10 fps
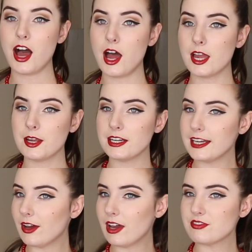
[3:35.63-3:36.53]
I
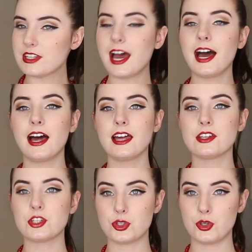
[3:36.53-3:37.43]
now have to
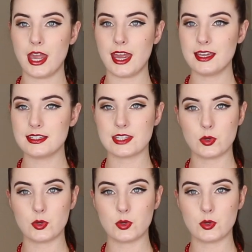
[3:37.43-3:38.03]
add 2 eggs,